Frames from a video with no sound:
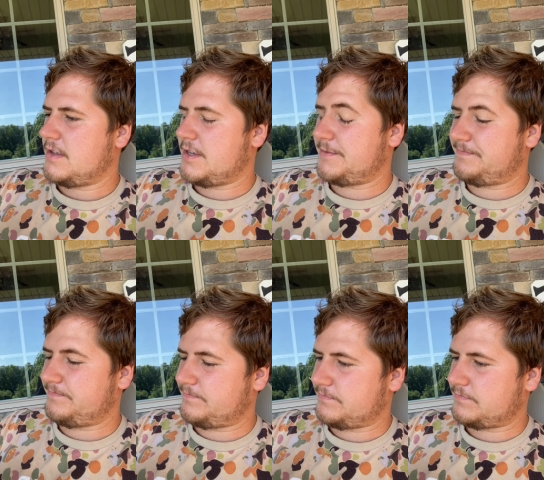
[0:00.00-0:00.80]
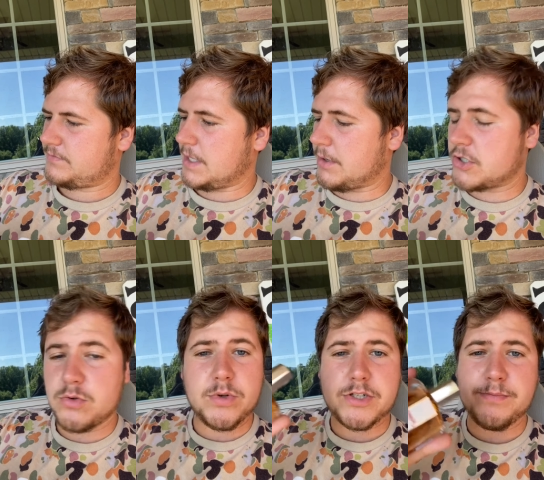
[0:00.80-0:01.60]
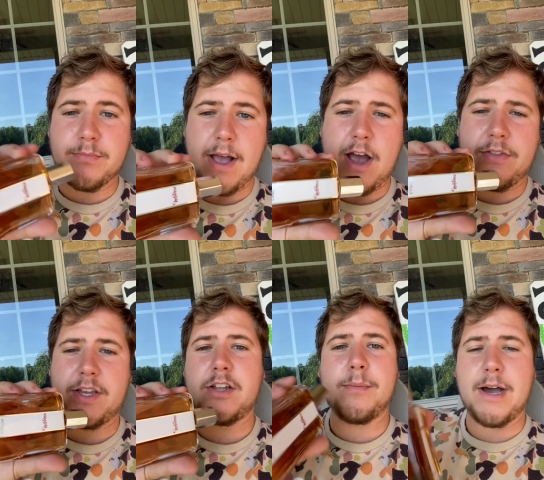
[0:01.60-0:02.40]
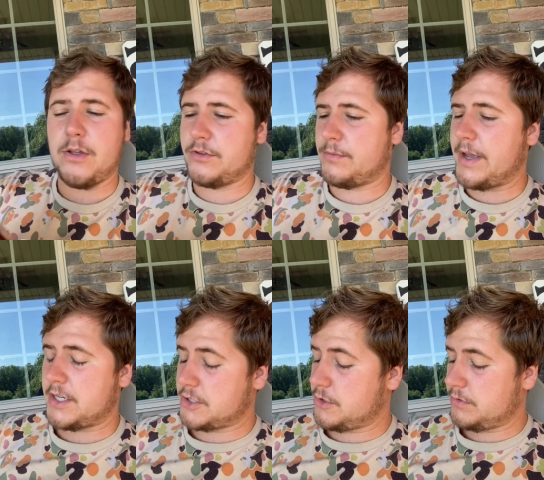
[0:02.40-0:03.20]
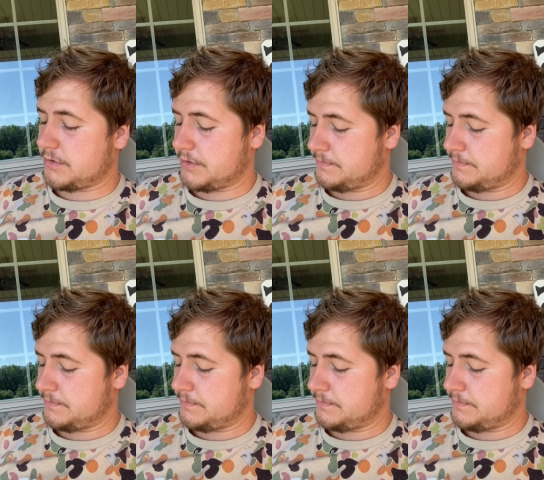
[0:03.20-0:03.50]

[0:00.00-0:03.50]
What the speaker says: I'm not sure how they go by on their batch codes.